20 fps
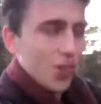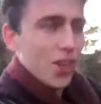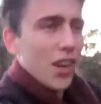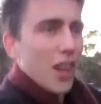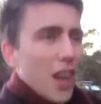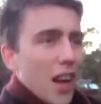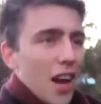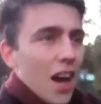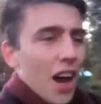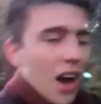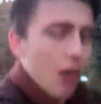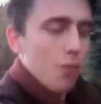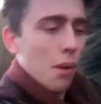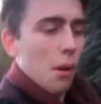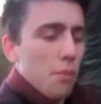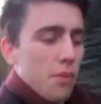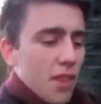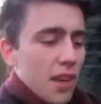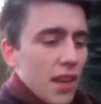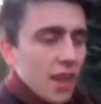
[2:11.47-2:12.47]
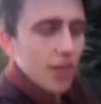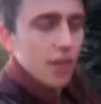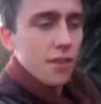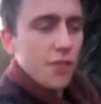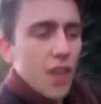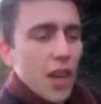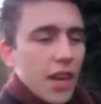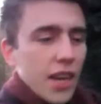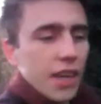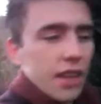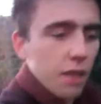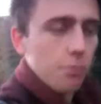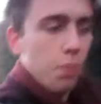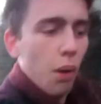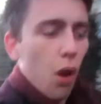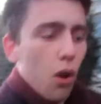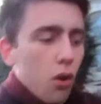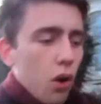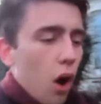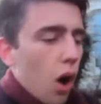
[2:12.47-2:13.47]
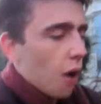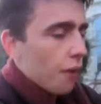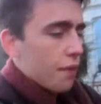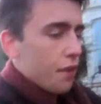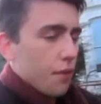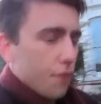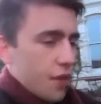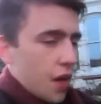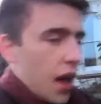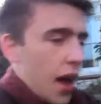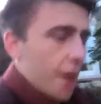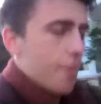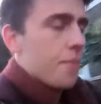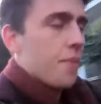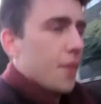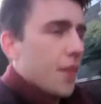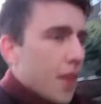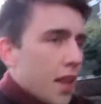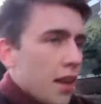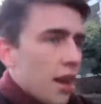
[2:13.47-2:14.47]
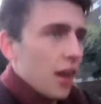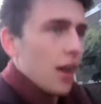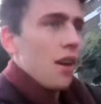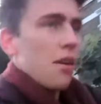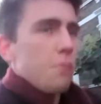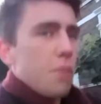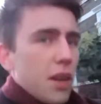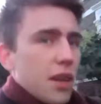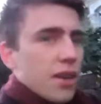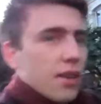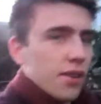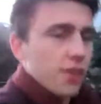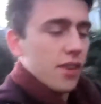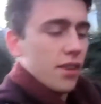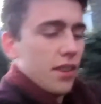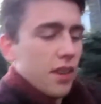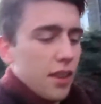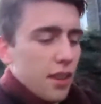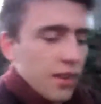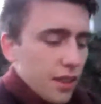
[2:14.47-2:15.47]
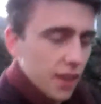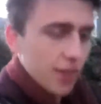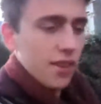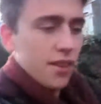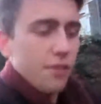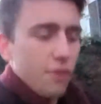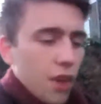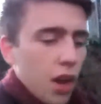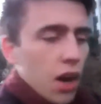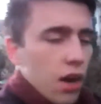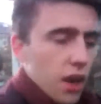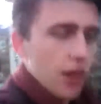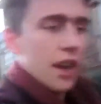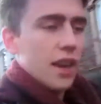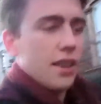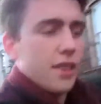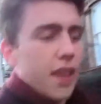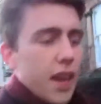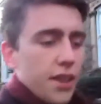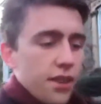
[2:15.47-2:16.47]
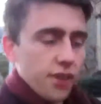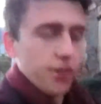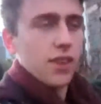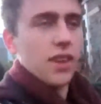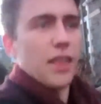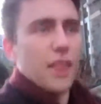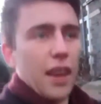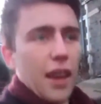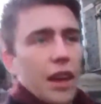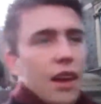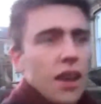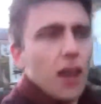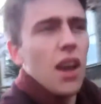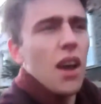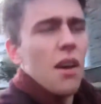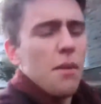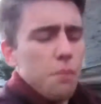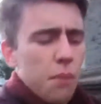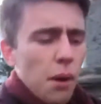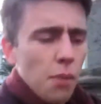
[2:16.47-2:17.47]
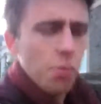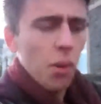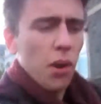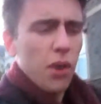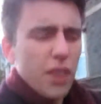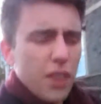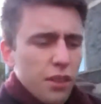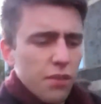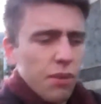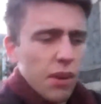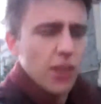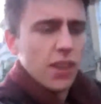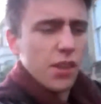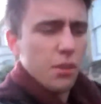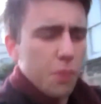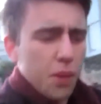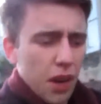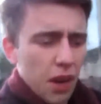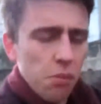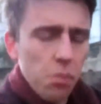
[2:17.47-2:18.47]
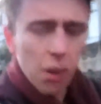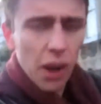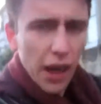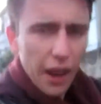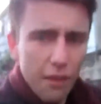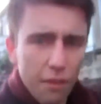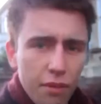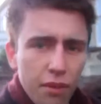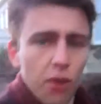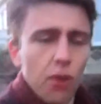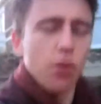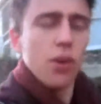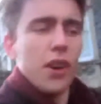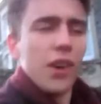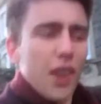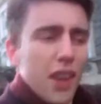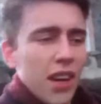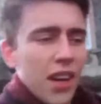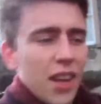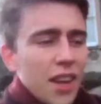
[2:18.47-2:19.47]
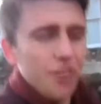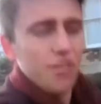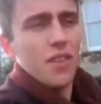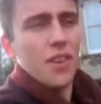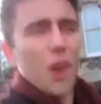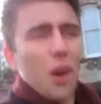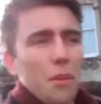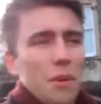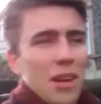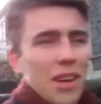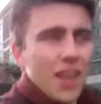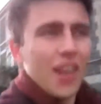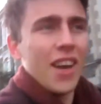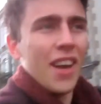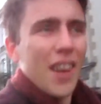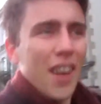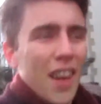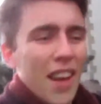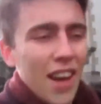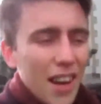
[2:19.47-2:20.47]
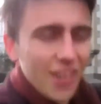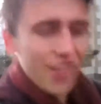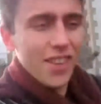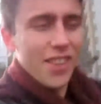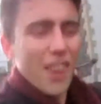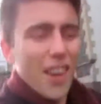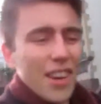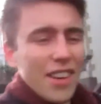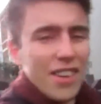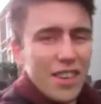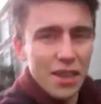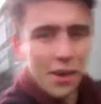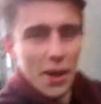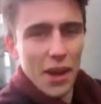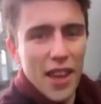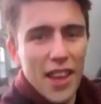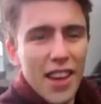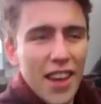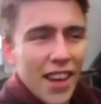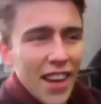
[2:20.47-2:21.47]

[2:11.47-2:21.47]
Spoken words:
I'm thinking of taking the blog off of there, because there's hardly any tasks in there. My blog isn't really something I plan for, you know what I mean? I just kind of do it.